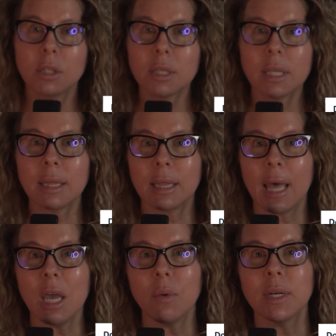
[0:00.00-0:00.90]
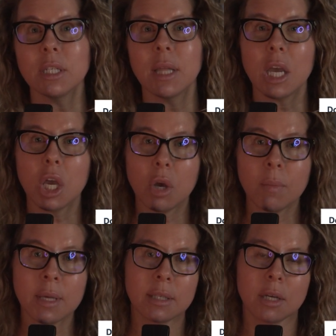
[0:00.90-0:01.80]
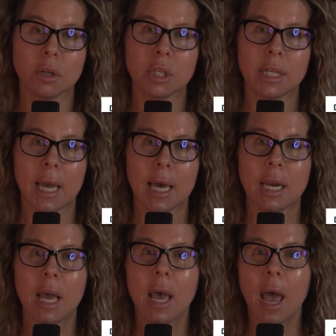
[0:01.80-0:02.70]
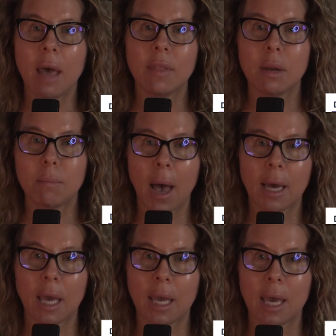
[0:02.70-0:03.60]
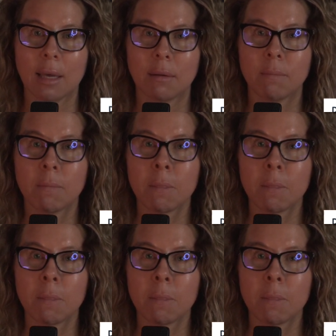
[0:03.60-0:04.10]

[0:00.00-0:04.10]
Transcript: to the language that humans understand and then back again.